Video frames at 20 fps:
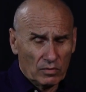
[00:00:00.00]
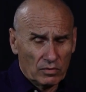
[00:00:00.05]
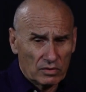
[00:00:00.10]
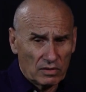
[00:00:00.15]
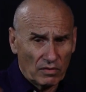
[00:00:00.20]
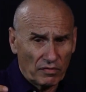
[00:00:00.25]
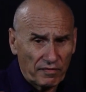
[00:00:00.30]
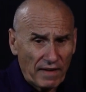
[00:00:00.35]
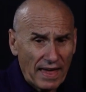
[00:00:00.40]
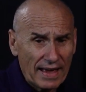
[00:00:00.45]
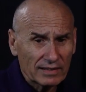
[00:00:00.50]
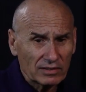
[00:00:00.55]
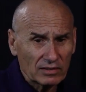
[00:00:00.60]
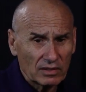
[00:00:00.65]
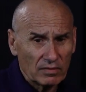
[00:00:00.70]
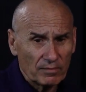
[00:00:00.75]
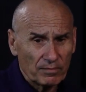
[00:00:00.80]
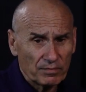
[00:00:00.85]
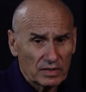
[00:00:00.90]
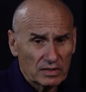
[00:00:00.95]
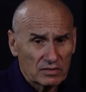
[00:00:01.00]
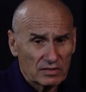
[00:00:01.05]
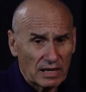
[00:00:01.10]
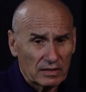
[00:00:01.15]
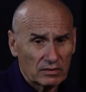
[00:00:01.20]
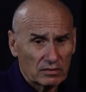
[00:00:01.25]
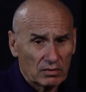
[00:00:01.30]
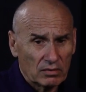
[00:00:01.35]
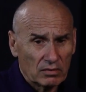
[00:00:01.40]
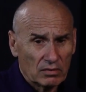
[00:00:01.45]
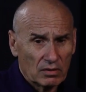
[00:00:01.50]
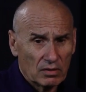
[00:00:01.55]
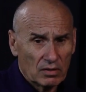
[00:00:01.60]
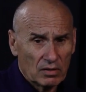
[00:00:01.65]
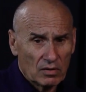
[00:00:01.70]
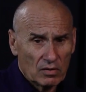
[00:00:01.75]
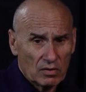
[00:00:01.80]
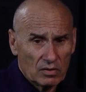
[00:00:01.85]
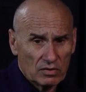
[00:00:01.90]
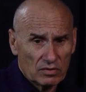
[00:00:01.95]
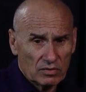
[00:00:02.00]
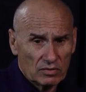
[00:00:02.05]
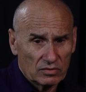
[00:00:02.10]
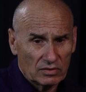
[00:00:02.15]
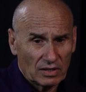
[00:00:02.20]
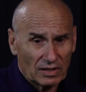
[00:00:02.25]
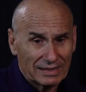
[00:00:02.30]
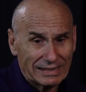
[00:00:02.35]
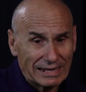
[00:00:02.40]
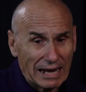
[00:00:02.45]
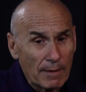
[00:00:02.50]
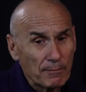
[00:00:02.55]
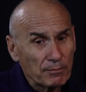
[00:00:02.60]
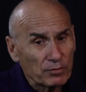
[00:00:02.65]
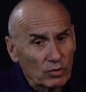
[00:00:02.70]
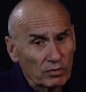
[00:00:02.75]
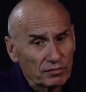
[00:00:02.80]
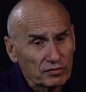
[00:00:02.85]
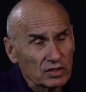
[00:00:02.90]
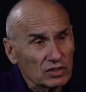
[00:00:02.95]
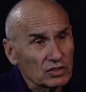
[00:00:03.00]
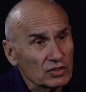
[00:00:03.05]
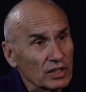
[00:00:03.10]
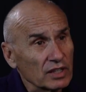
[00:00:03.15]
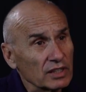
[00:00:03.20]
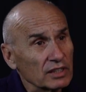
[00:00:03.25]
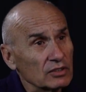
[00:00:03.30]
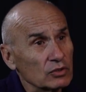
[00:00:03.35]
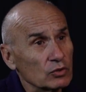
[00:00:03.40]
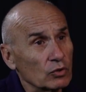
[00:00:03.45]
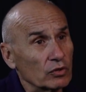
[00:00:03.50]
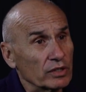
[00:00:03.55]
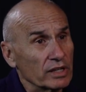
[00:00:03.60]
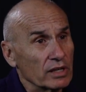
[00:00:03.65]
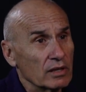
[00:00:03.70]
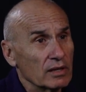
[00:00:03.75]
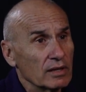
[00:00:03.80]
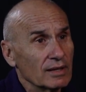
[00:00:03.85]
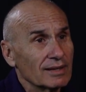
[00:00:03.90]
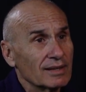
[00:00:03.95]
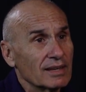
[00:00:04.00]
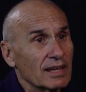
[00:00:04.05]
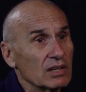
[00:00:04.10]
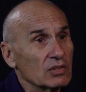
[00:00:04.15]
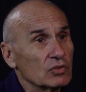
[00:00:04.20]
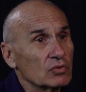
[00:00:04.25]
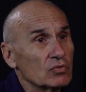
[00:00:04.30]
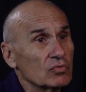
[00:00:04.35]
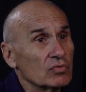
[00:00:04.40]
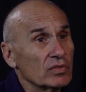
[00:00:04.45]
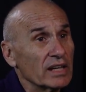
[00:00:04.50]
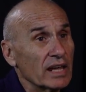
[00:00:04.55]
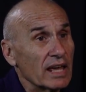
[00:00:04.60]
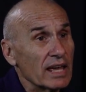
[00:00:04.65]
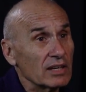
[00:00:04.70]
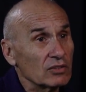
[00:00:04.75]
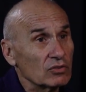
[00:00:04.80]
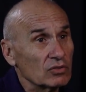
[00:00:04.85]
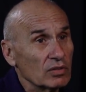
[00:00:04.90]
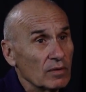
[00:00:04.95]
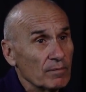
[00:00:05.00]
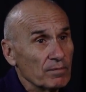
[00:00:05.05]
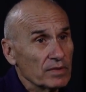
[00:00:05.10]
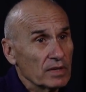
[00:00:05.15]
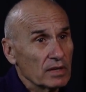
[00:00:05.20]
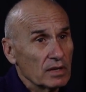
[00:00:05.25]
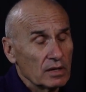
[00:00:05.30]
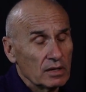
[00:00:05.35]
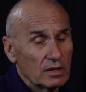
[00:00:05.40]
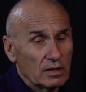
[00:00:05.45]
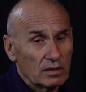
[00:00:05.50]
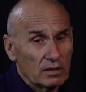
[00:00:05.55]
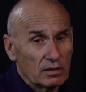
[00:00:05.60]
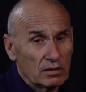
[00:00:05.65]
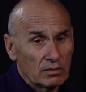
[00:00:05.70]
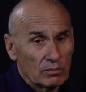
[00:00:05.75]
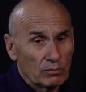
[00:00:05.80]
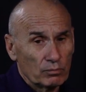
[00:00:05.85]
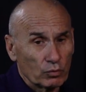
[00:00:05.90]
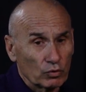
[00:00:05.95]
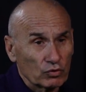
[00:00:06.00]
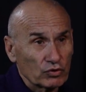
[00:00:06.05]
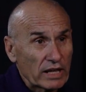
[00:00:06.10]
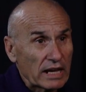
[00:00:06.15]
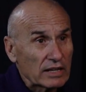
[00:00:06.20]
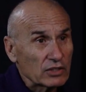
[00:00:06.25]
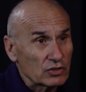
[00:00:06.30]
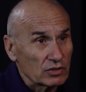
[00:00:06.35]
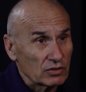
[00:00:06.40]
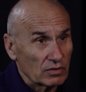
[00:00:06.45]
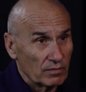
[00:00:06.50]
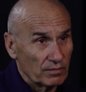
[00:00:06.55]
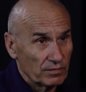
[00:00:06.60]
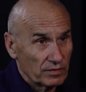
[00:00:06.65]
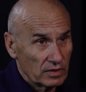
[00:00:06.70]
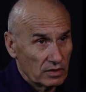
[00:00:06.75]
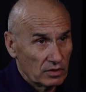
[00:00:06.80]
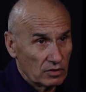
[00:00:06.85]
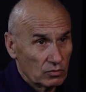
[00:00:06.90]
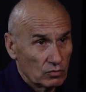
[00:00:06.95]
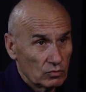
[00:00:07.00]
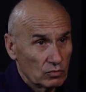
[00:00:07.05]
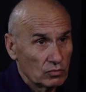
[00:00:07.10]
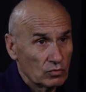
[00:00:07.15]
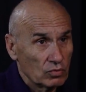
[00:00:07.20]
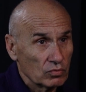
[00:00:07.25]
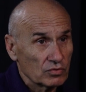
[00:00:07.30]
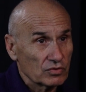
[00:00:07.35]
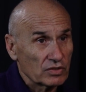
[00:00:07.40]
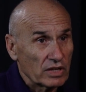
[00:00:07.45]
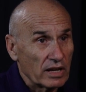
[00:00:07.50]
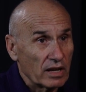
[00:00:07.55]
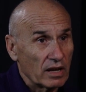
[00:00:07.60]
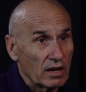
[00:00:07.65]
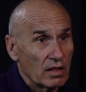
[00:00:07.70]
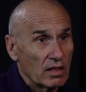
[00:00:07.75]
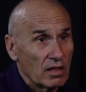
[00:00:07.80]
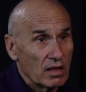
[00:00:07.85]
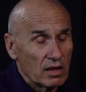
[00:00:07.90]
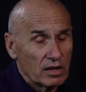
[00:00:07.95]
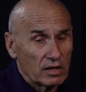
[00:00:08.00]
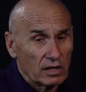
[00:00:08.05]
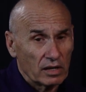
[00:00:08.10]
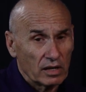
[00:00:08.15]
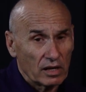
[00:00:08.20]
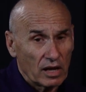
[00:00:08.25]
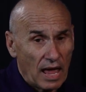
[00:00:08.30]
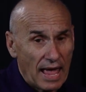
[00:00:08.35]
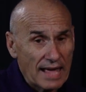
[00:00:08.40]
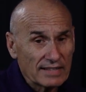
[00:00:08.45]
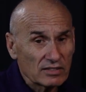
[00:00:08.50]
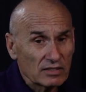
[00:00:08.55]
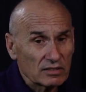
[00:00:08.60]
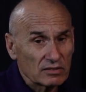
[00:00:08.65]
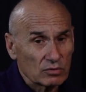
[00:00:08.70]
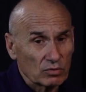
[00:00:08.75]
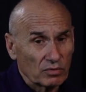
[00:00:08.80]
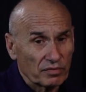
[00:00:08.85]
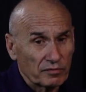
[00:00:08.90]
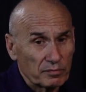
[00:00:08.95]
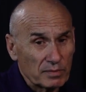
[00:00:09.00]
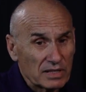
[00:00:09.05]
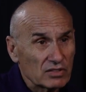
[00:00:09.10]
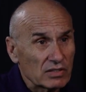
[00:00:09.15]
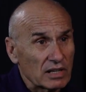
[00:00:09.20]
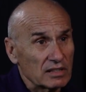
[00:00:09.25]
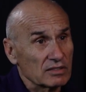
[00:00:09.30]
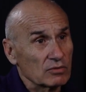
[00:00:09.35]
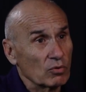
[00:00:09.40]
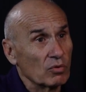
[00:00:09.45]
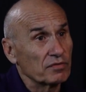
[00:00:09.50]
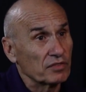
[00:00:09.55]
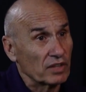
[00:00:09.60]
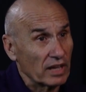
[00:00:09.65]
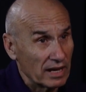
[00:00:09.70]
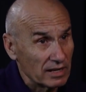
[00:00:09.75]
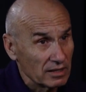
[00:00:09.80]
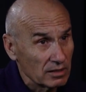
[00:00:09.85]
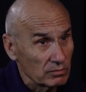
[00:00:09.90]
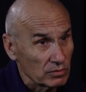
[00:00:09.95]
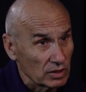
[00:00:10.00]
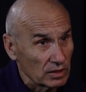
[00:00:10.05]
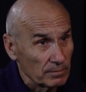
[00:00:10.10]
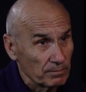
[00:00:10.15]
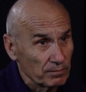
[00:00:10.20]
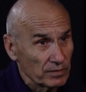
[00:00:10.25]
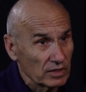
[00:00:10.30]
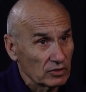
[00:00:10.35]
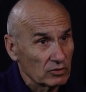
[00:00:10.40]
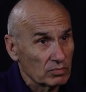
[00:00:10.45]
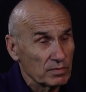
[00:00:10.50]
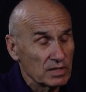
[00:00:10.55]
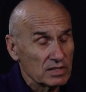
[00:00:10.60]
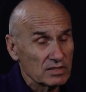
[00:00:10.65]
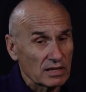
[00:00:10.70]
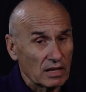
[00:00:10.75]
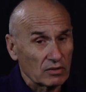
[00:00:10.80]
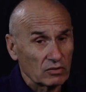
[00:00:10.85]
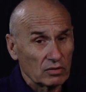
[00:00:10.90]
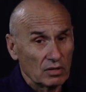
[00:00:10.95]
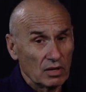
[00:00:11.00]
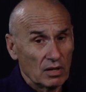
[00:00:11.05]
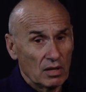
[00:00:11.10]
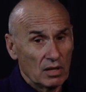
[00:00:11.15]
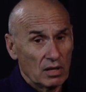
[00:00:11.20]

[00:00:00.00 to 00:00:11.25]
the fact that the depth of the territory can create protection to the assets of missiles of the enemy, it means that